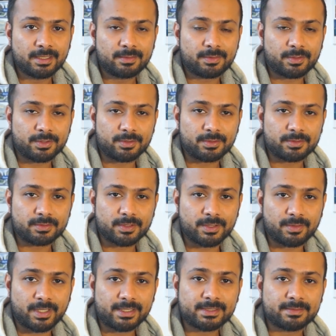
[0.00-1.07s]
for your
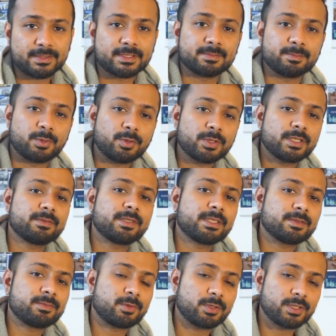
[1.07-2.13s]
device, if it is more
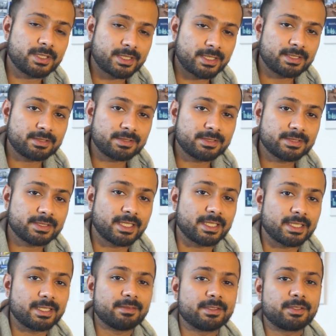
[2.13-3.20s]
than 410 euros,
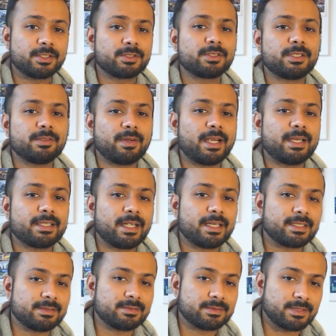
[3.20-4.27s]
then they will going to divide that
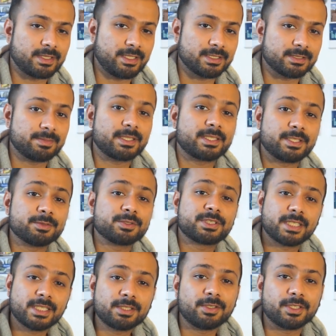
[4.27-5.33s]
in years, but you're
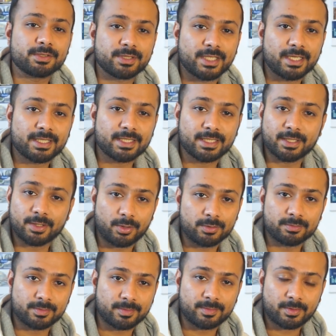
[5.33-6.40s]
still going to get all
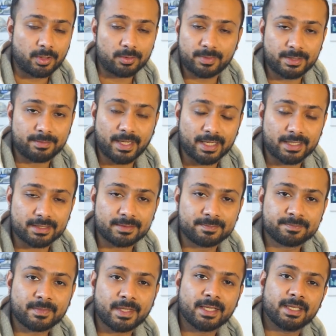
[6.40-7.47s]
money back.
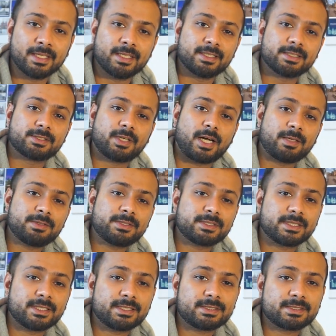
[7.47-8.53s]
So I will
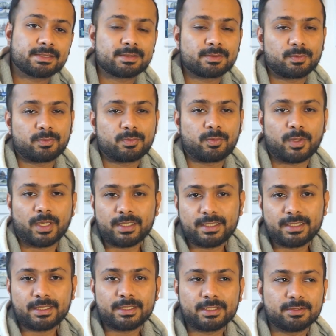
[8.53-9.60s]
suggest 1
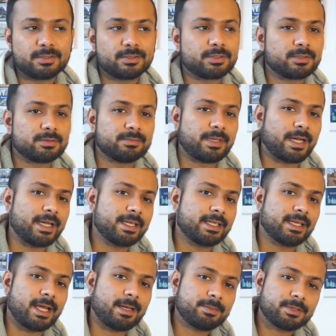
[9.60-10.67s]
year you should buy a
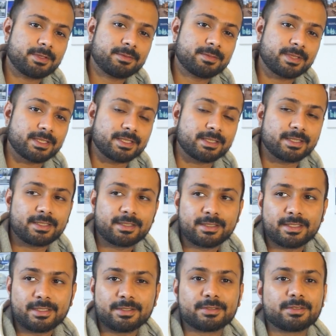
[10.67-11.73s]
laptop and the other
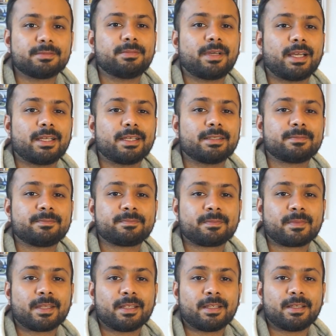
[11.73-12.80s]
year you should buy
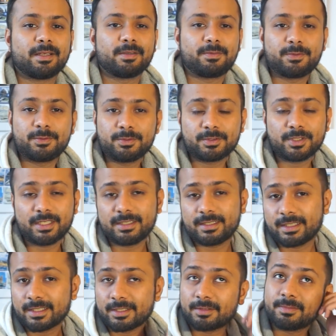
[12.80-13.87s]
a phone or
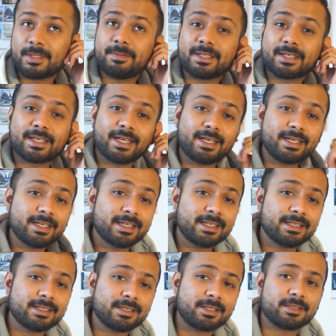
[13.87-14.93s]
anything, or maybe a
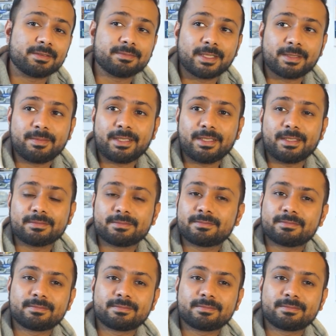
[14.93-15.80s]
Kindle or maybe